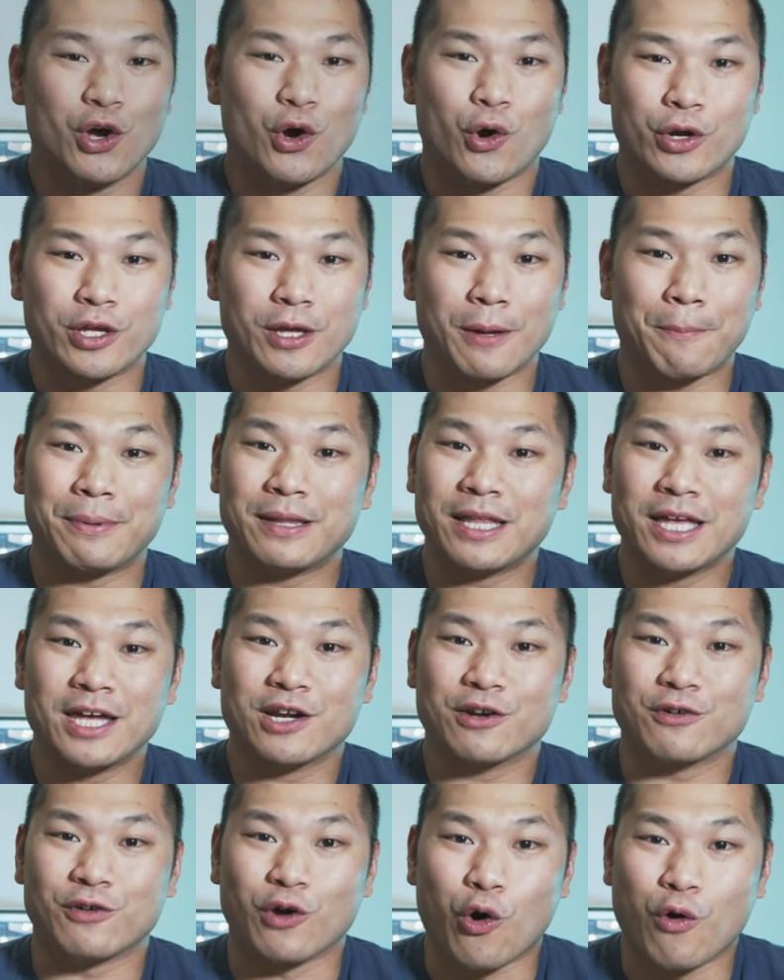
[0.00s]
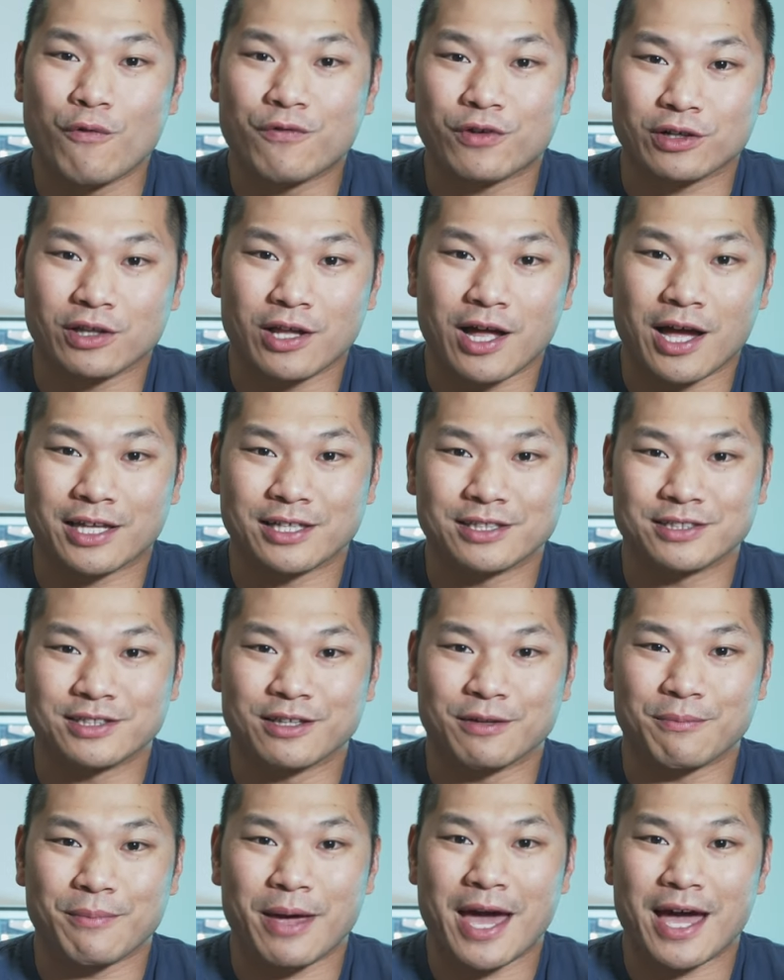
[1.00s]
or you plan on overclocking to
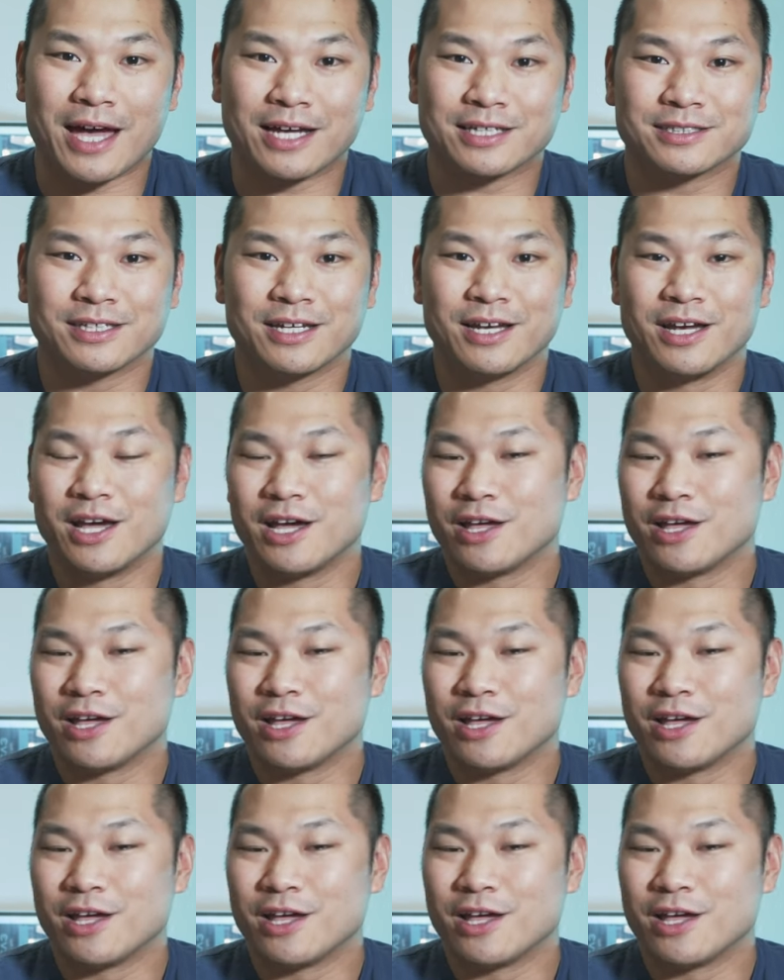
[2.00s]
the max,